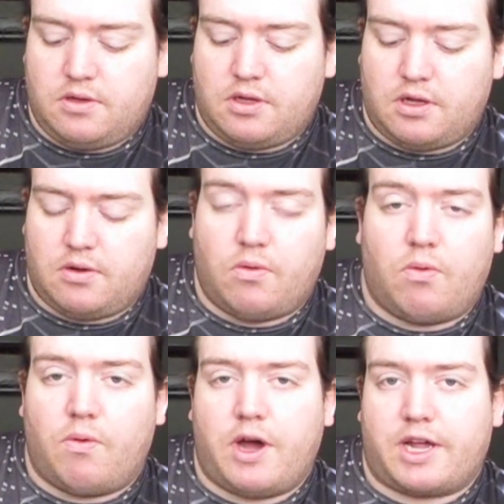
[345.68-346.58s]
or
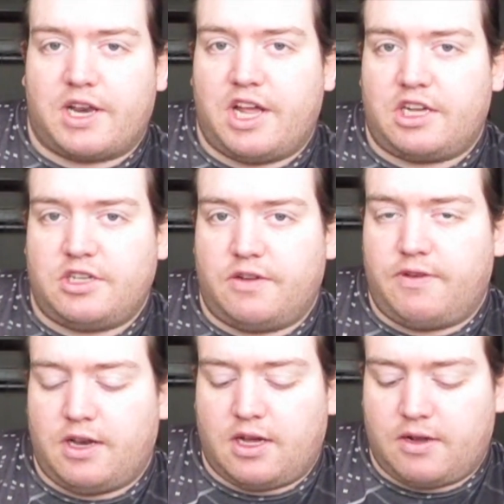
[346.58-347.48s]
Y connection if
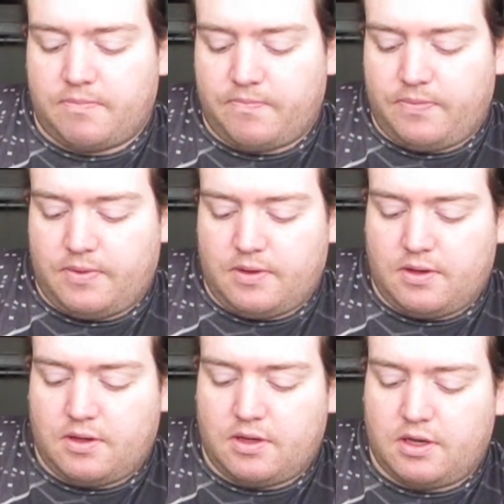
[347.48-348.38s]
you like.
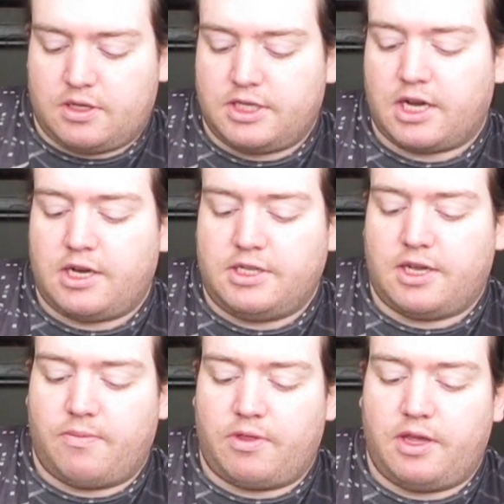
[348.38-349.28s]
Exactly the
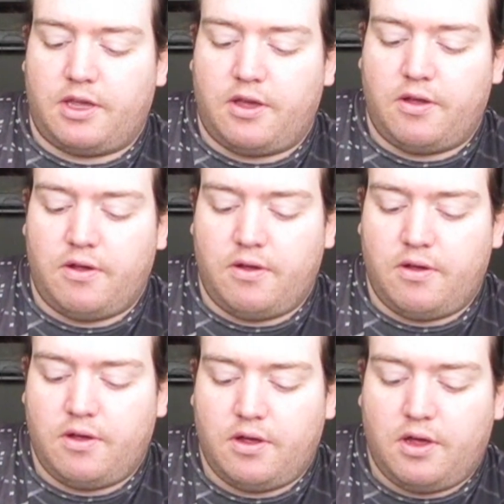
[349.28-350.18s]
same DQ,
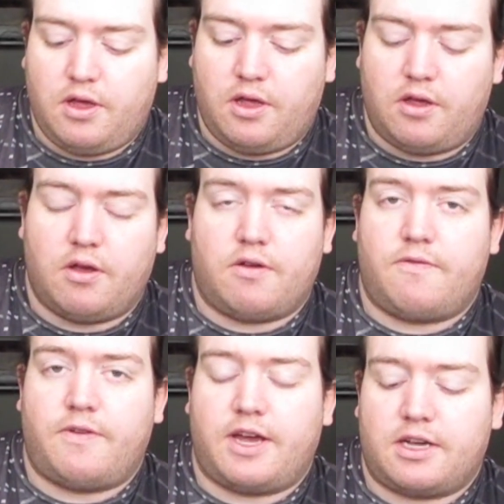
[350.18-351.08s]
your
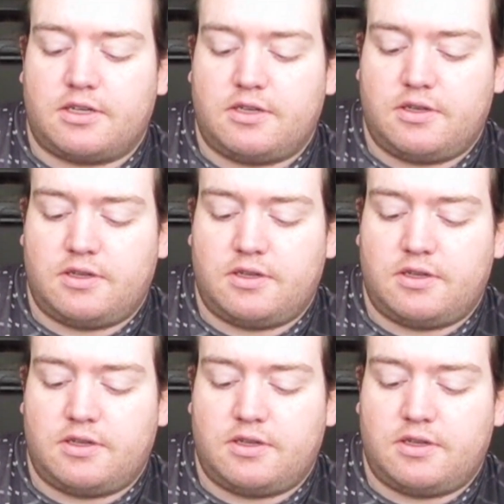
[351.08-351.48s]
effects,